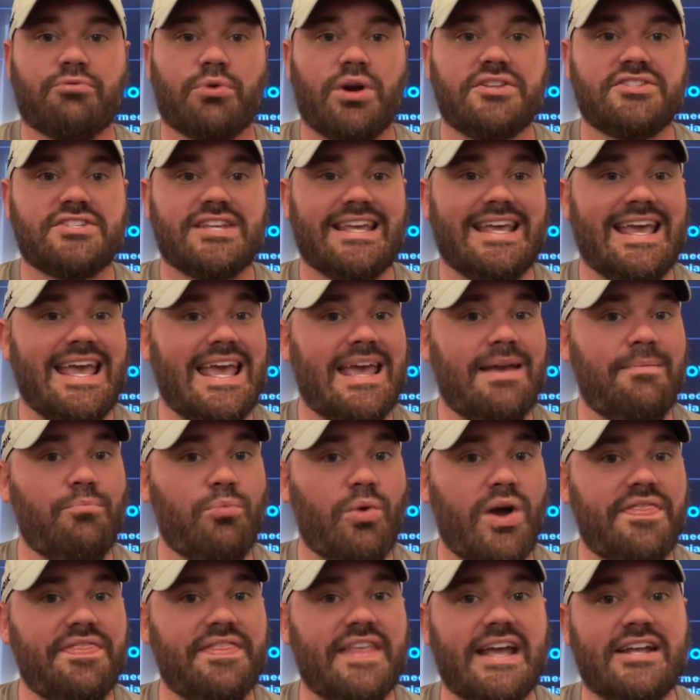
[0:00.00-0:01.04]
runs a game
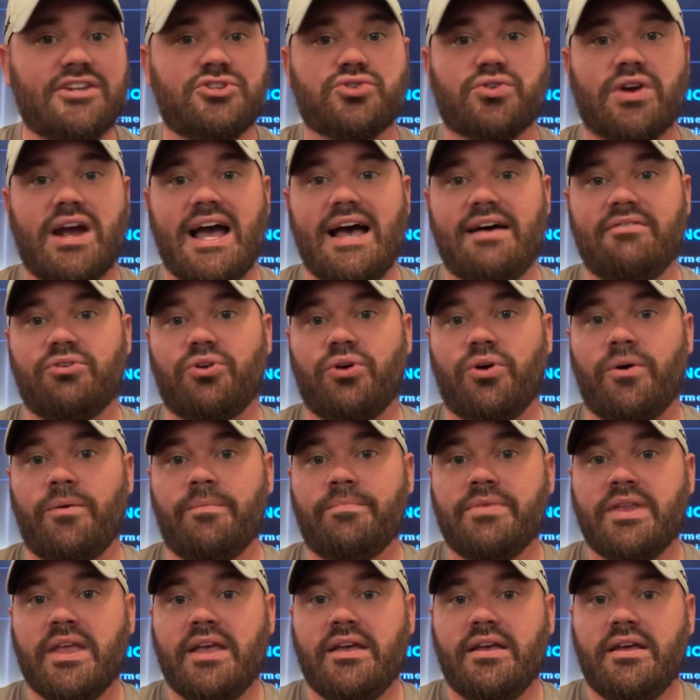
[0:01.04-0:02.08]
when they travel.